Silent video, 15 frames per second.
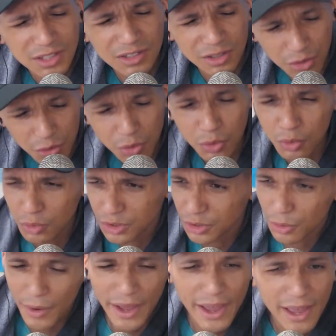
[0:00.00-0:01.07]
to
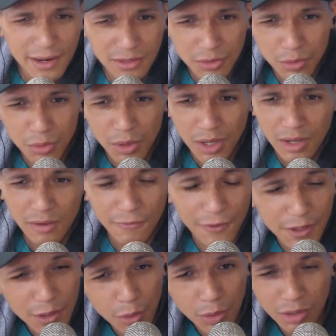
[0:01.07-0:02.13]
do, add new
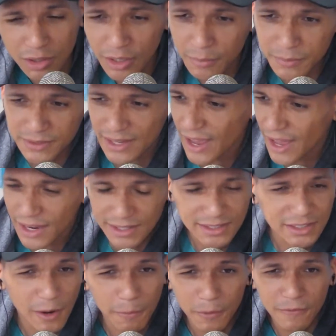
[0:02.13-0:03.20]
video clips, add a
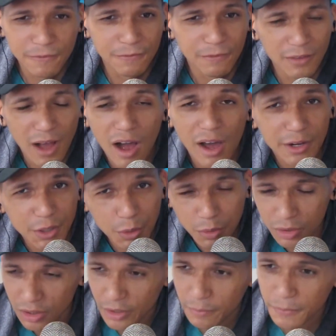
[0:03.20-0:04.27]
separate audio
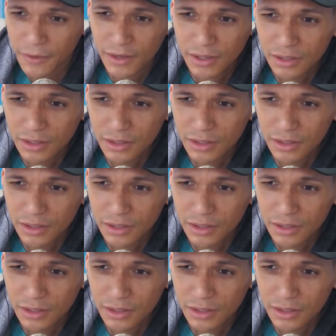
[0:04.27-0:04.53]
clip.